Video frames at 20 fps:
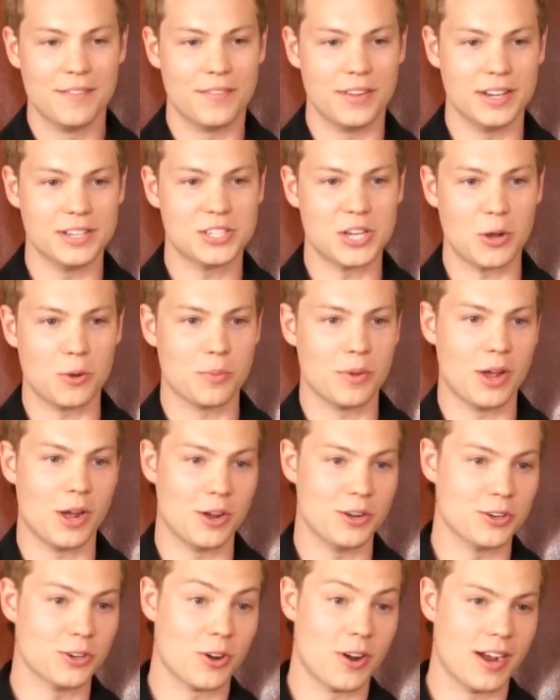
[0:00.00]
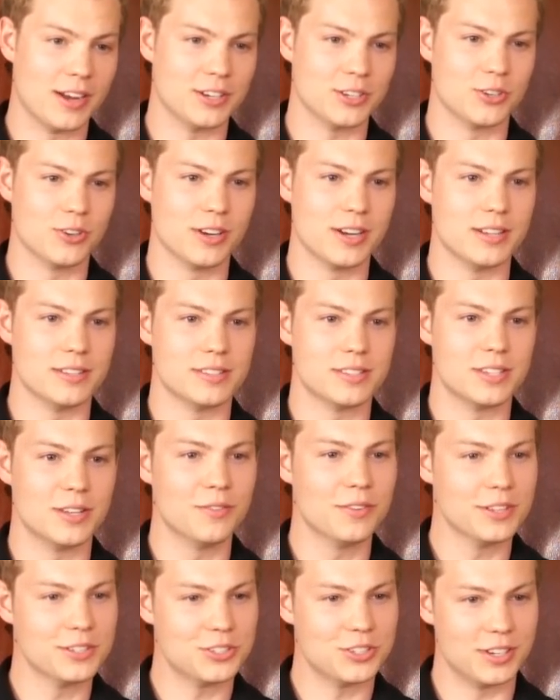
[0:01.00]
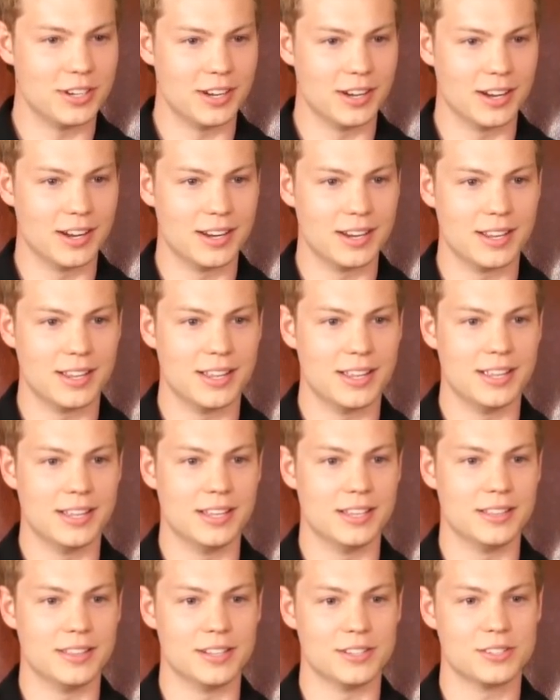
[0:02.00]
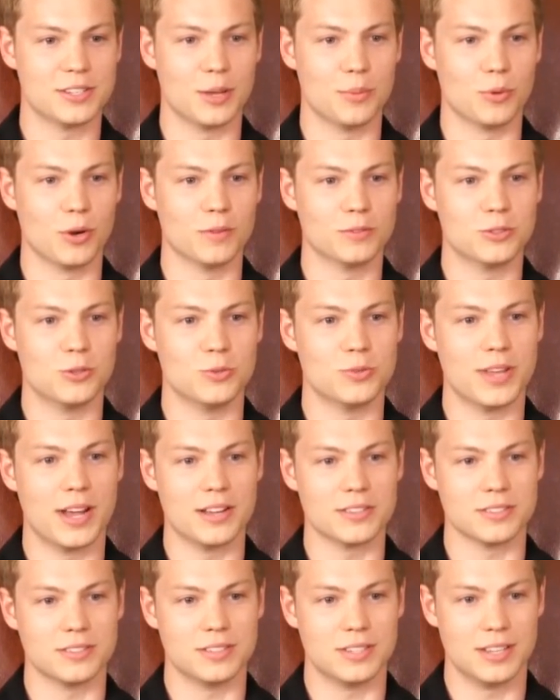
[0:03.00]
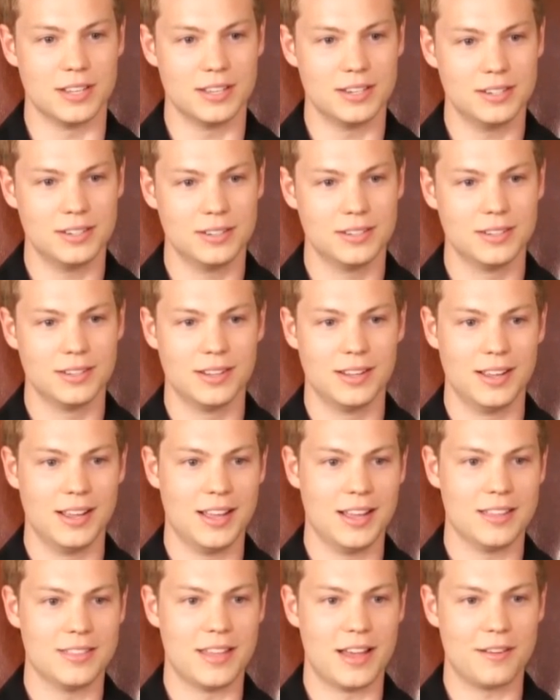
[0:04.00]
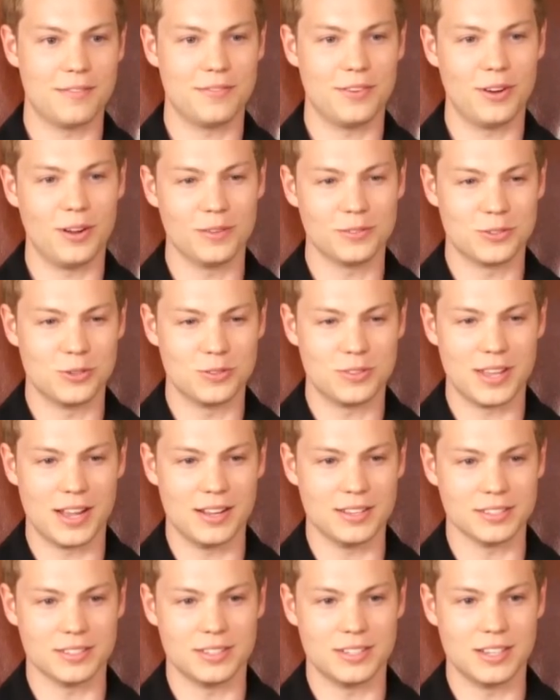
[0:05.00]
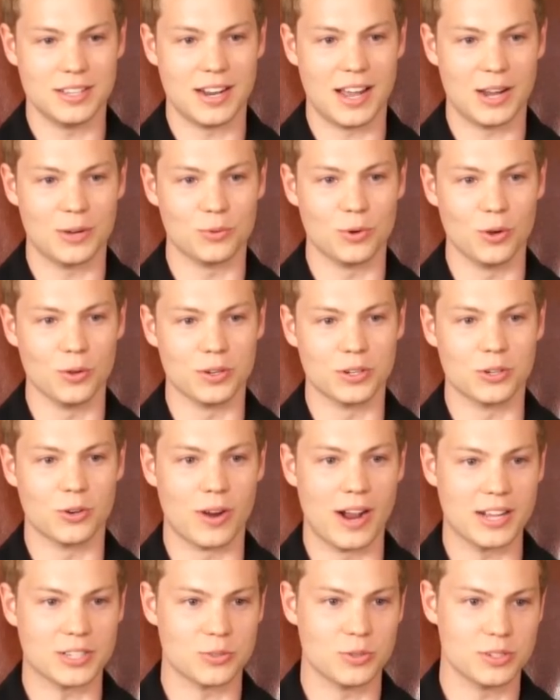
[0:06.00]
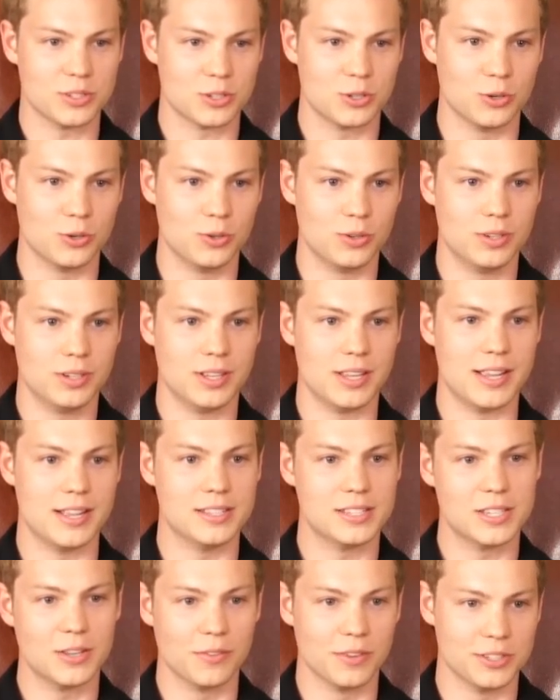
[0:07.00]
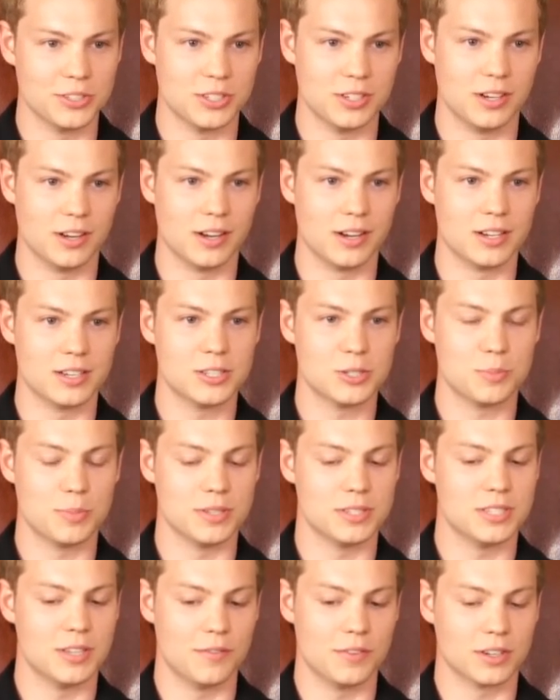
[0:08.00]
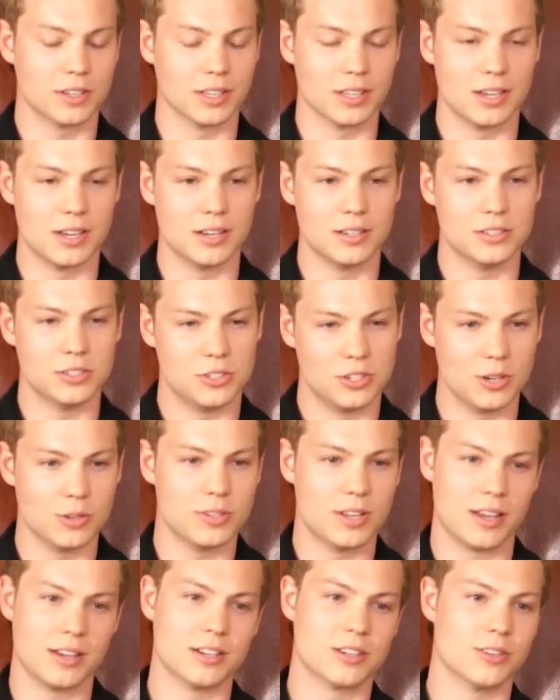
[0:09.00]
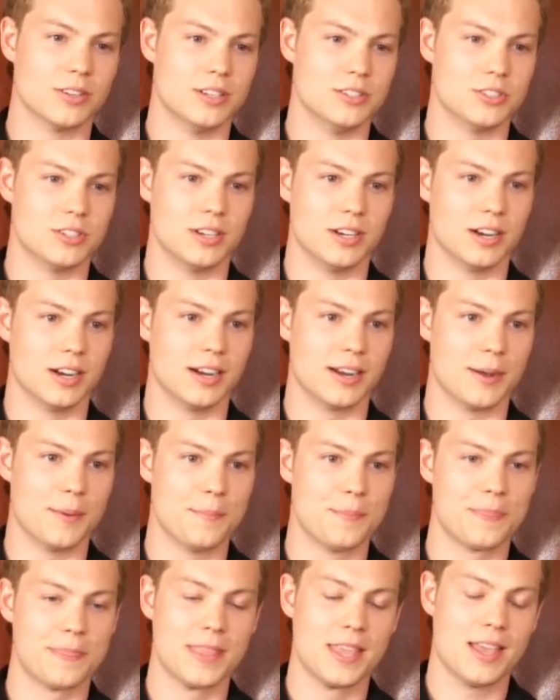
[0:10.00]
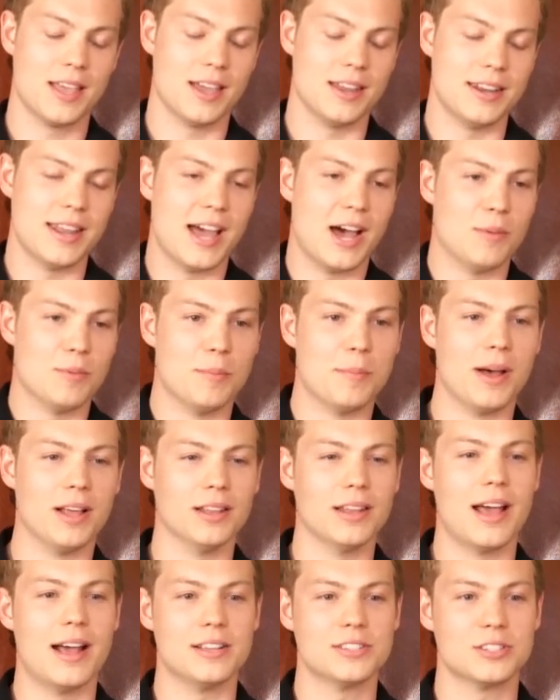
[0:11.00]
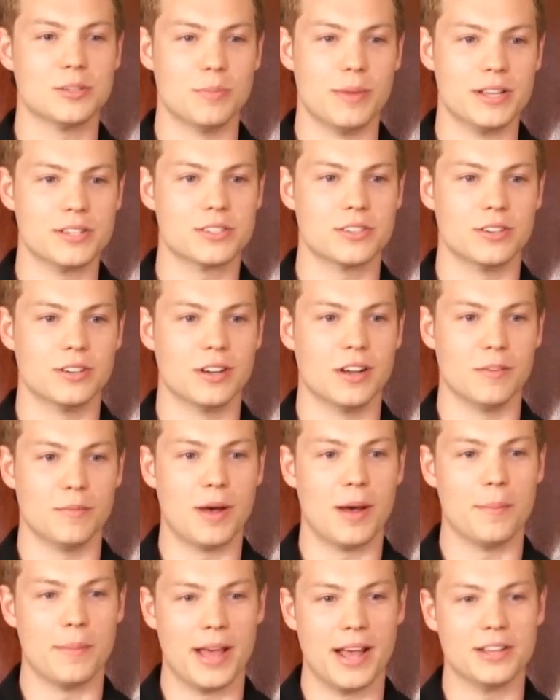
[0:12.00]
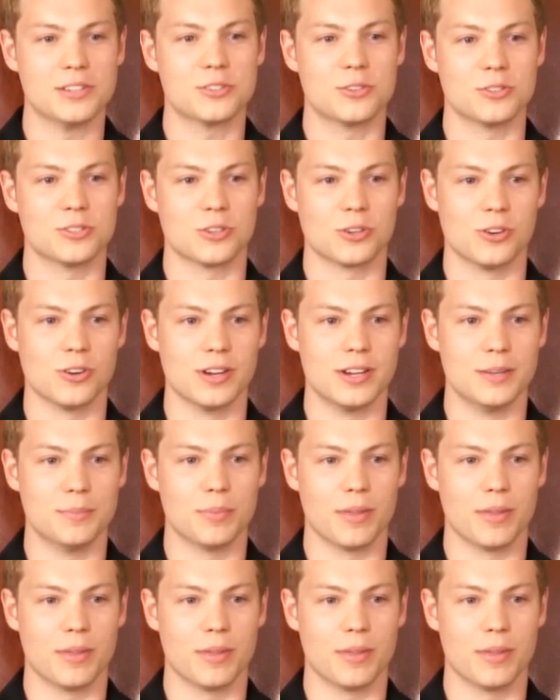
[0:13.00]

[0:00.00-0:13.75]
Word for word: Finished up with my undergrad degree in civil engineering in the summer of 2010. That fall of 2010, I enrolled in graduate school in civil engineering, specifically geotechnical engineering, and now I'm in my last semester of my master's degree,